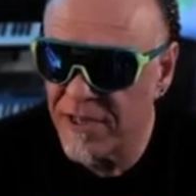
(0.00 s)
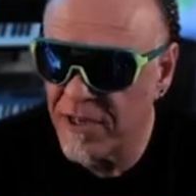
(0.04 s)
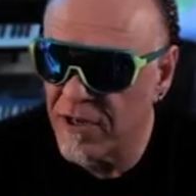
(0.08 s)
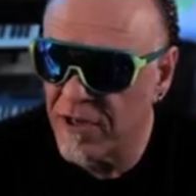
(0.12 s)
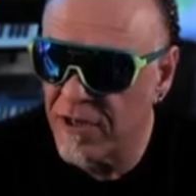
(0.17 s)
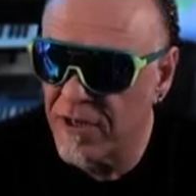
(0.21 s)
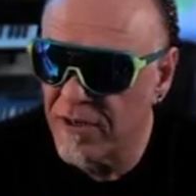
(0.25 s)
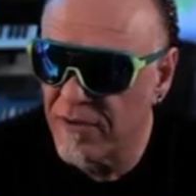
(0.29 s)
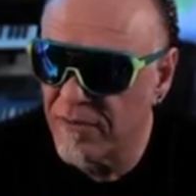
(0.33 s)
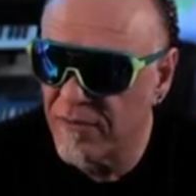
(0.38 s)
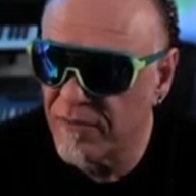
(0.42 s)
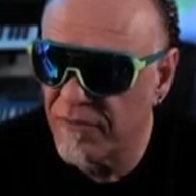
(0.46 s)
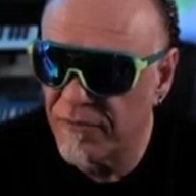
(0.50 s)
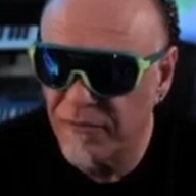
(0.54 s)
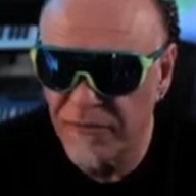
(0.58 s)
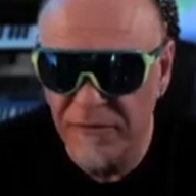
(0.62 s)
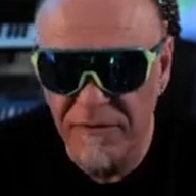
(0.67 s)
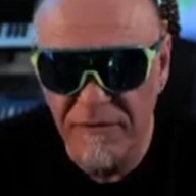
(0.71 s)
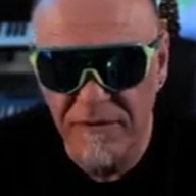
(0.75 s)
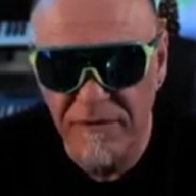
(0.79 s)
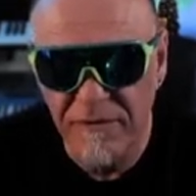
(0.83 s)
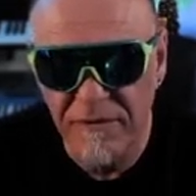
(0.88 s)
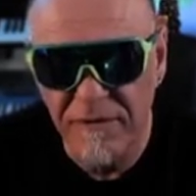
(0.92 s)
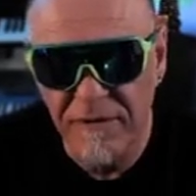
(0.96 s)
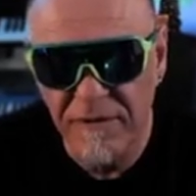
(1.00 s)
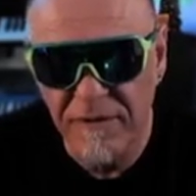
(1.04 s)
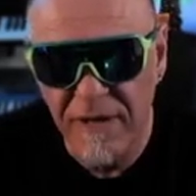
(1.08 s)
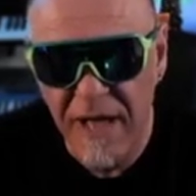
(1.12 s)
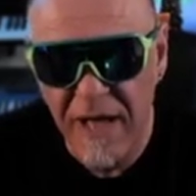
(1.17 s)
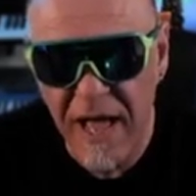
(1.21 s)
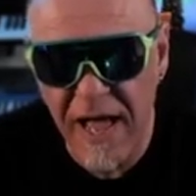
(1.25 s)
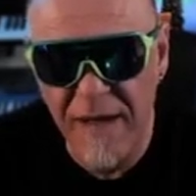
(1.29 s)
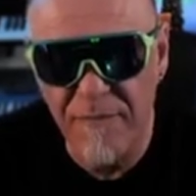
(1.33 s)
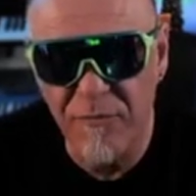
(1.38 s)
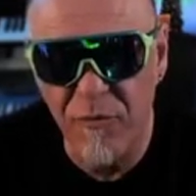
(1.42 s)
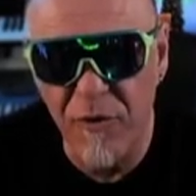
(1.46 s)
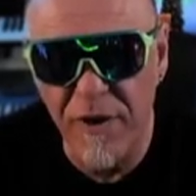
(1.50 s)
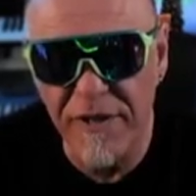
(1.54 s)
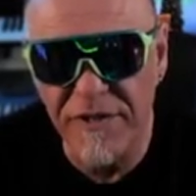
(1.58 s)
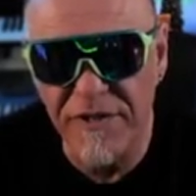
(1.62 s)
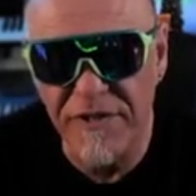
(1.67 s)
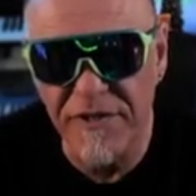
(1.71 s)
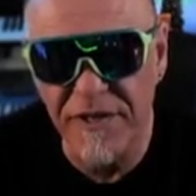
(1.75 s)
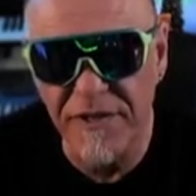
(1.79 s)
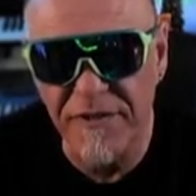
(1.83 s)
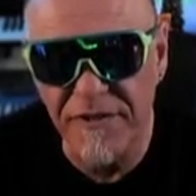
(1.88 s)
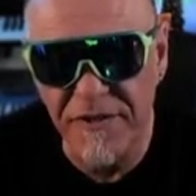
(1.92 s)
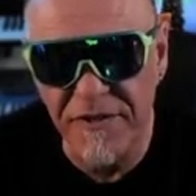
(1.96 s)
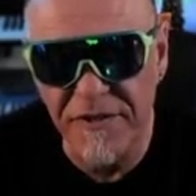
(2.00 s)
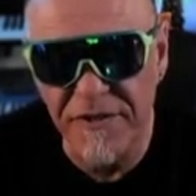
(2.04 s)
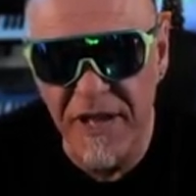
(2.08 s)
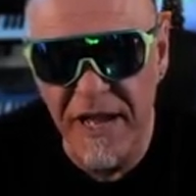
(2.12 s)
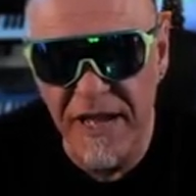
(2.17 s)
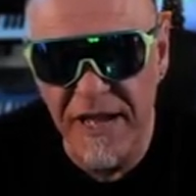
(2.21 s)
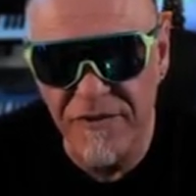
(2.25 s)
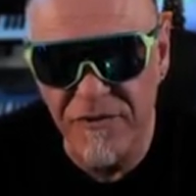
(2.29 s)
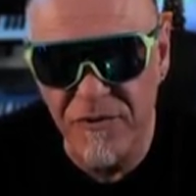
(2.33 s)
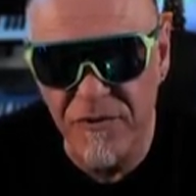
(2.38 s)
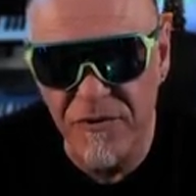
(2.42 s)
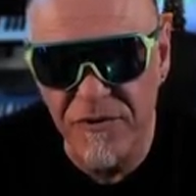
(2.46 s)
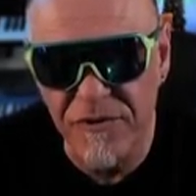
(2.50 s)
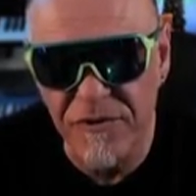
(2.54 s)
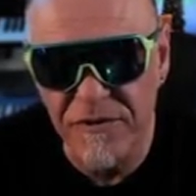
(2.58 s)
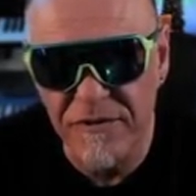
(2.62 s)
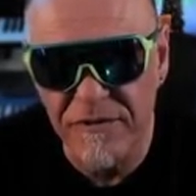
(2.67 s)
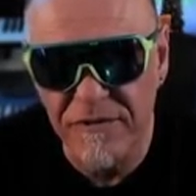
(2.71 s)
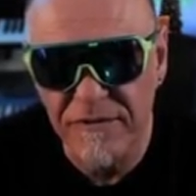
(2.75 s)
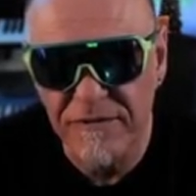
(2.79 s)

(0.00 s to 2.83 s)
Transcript: of hybrid synthesizers,